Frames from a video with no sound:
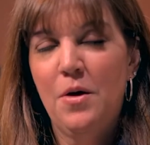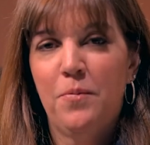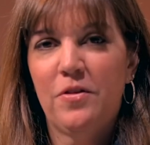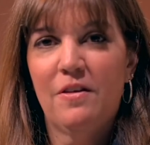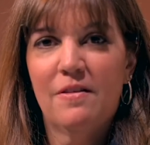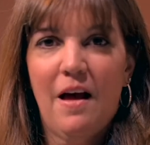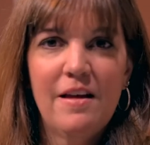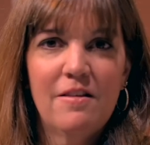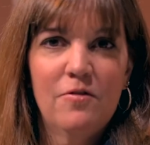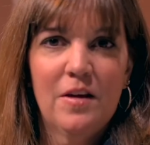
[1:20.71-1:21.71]
But the
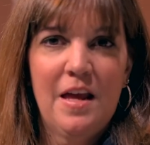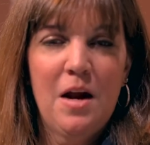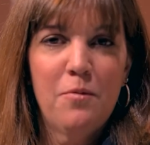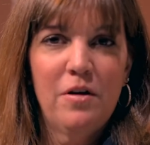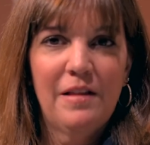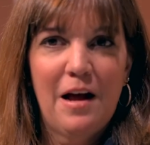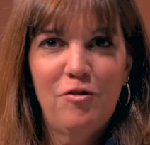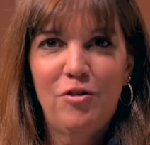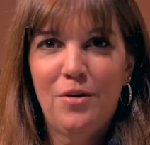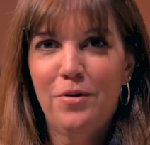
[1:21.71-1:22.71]
size of the camera
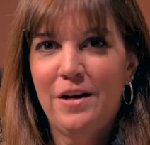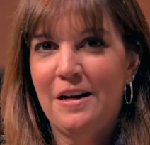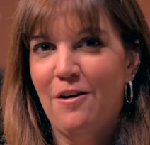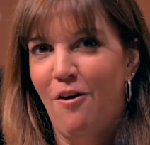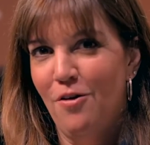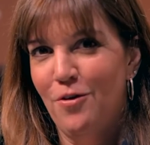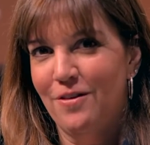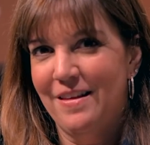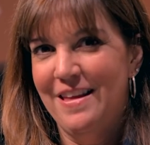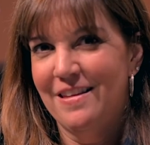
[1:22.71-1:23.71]
allows you to put it in all
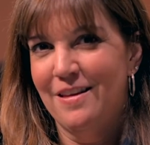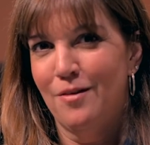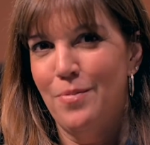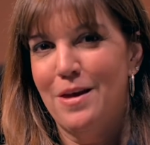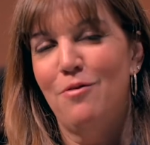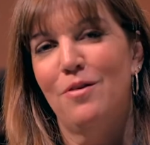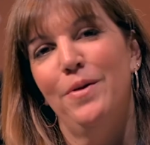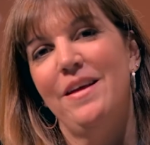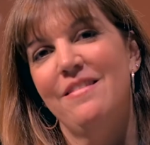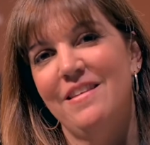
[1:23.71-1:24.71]
those inconspicuous
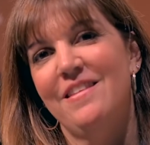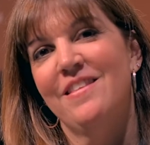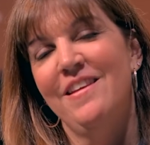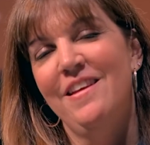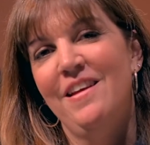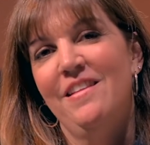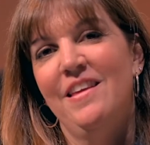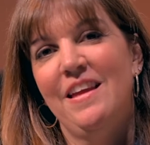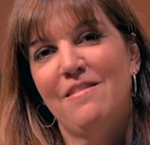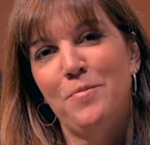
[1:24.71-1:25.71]
places
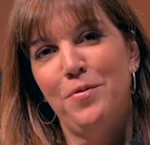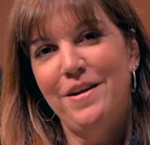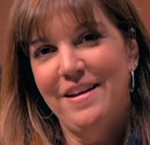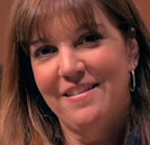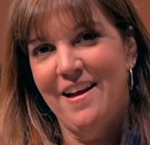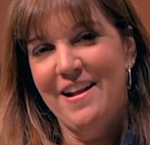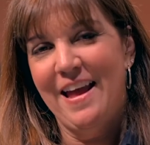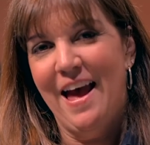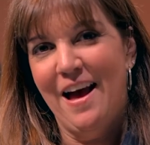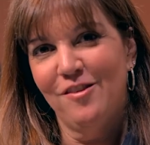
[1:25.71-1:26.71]
to get some pretty
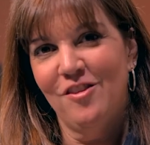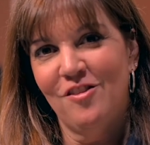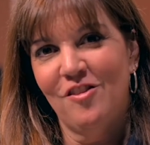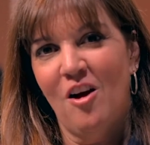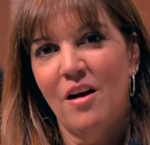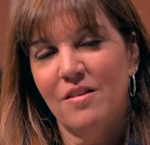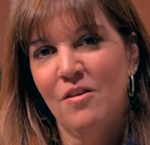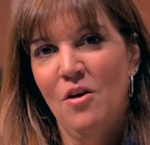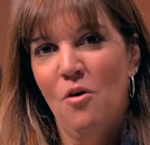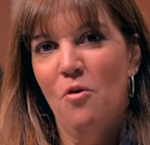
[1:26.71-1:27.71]
exciting action
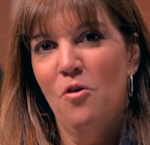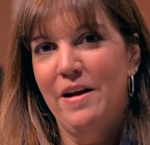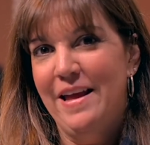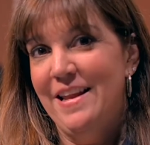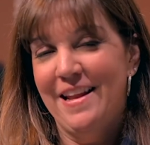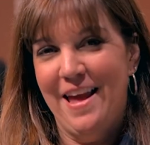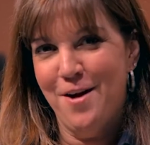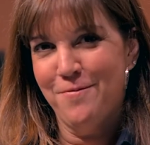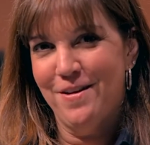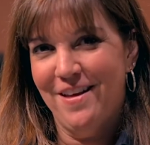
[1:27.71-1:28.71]
shots or hidden
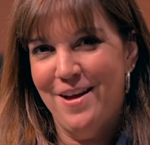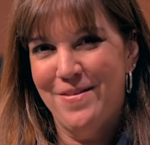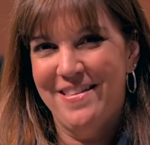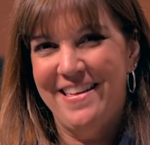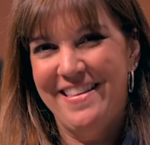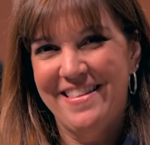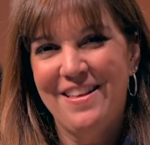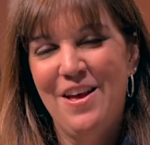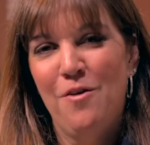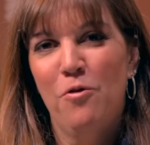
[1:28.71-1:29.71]
camera type
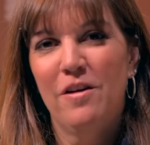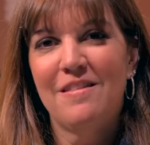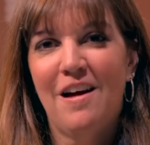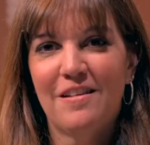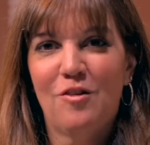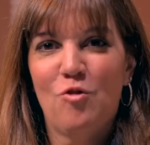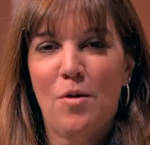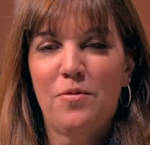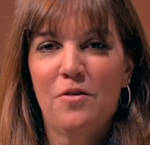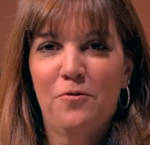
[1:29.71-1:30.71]
scenes where it's not
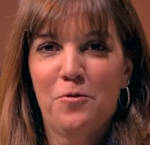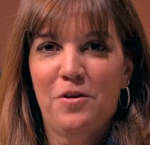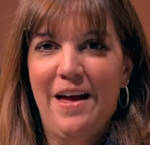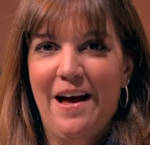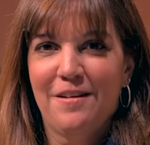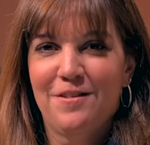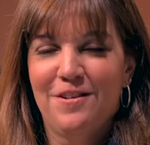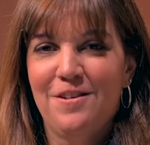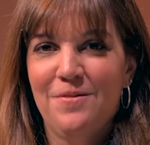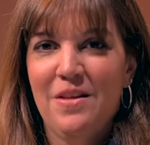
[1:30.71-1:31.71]
disruptive for the
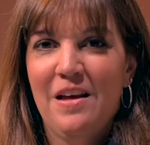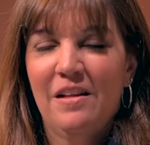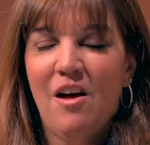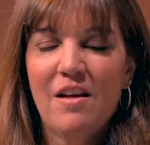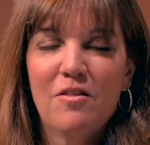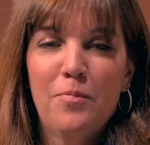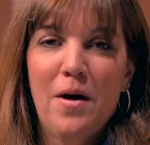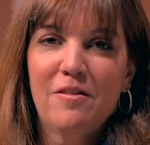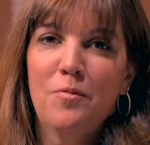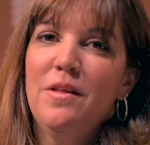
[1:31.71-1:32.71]
actor. Lots of
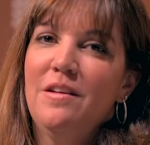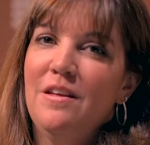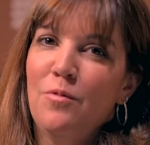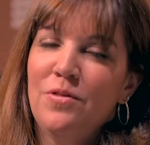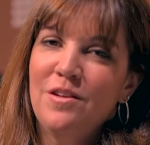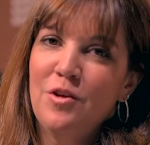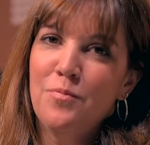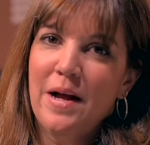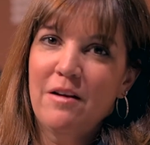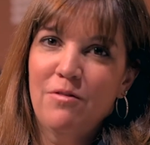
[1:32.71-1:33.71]
possibilities with the new
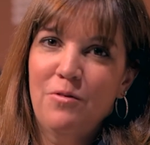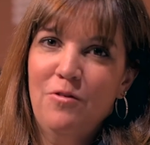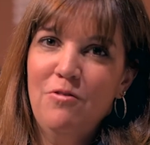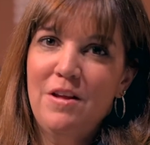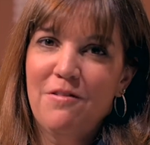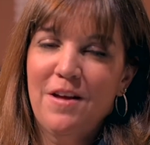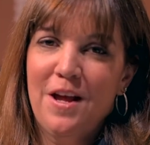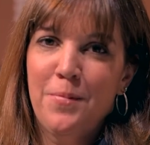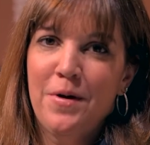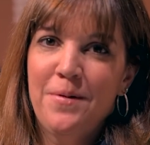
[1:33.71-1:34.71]
micro studio
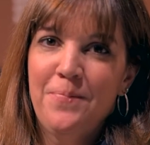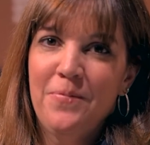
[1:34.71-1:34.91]
camera.